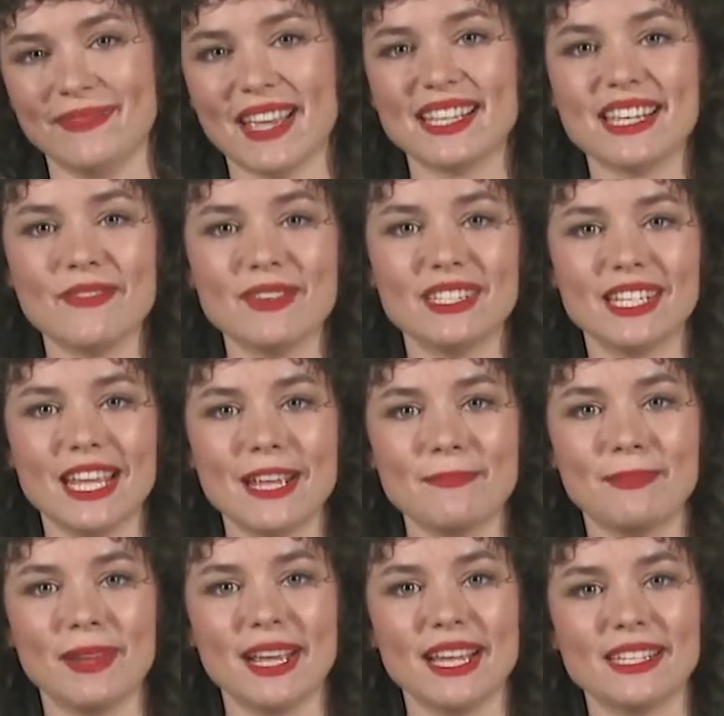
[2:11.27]
As every
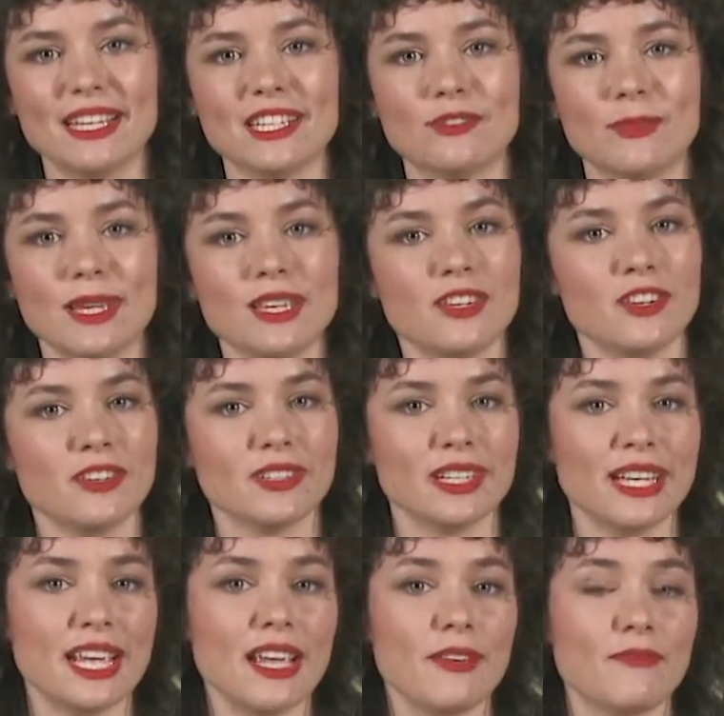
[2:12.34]
team plays each week
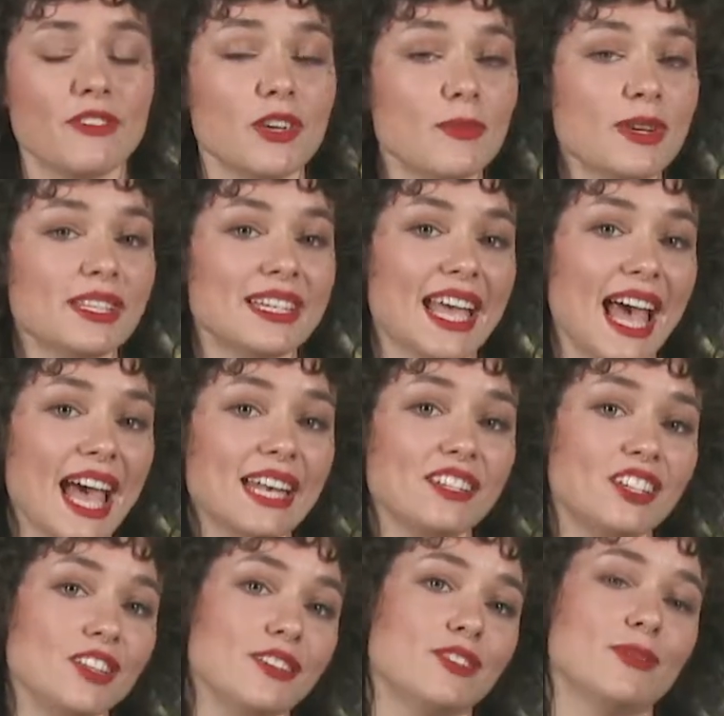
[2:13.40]
usually, viewers
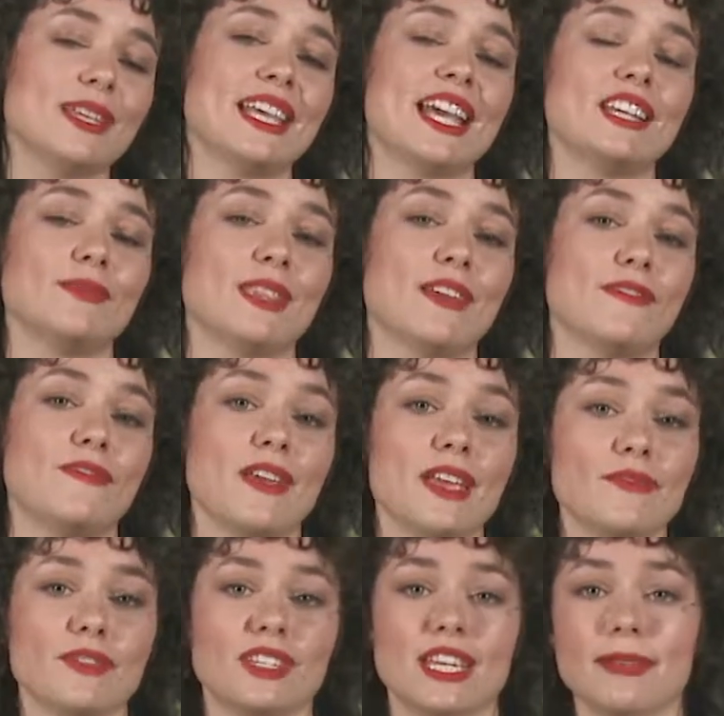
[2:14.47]
can choose to engage with their
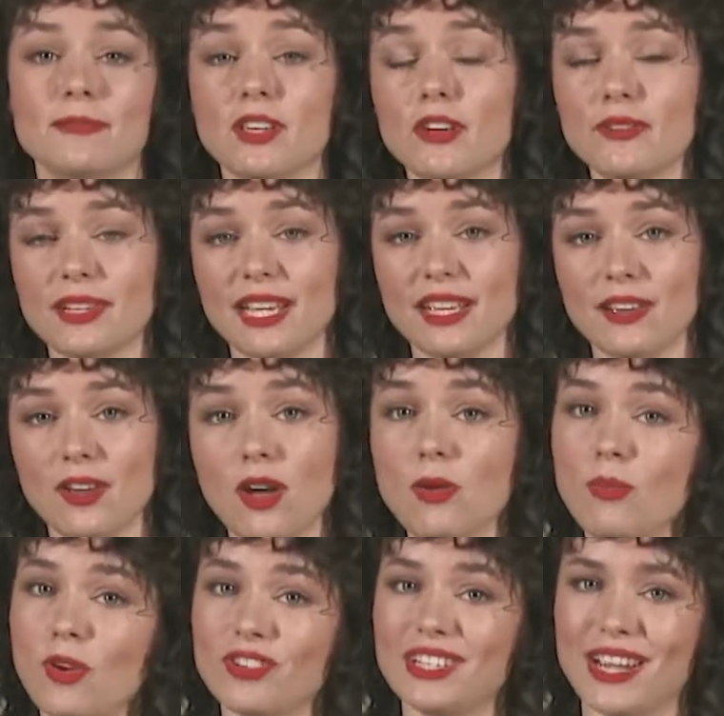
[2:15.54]
favourite teams only
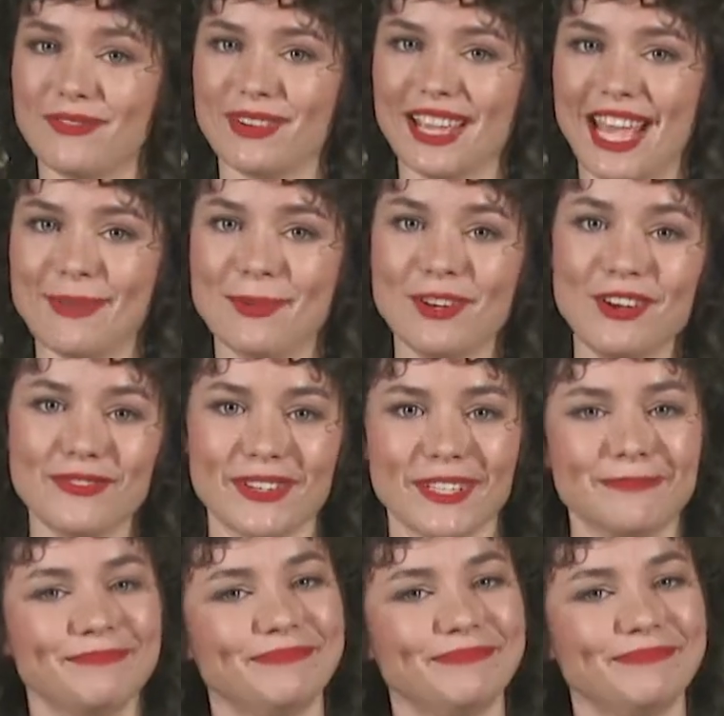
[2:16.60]
or watch every game on offer.